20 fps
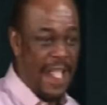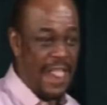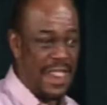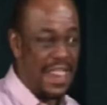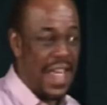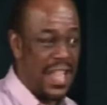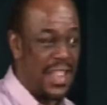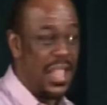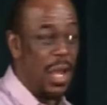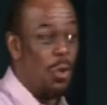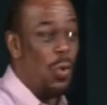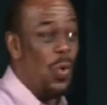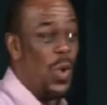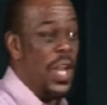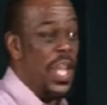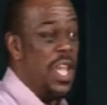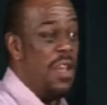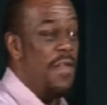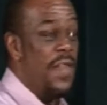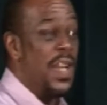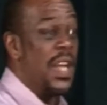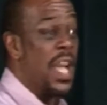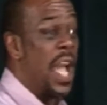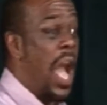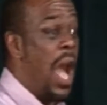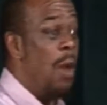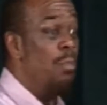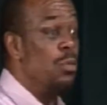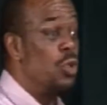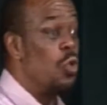that they will even
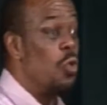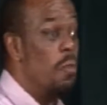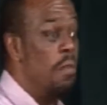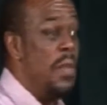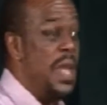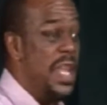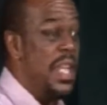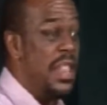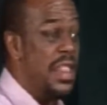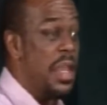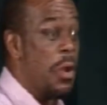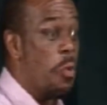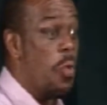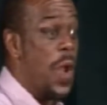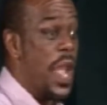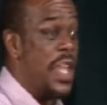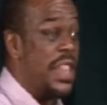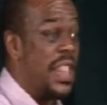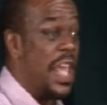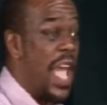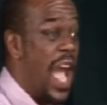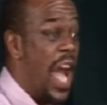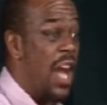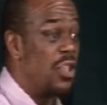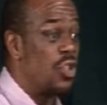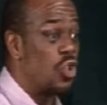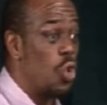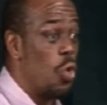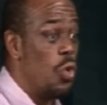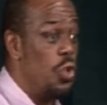come to me the way they are so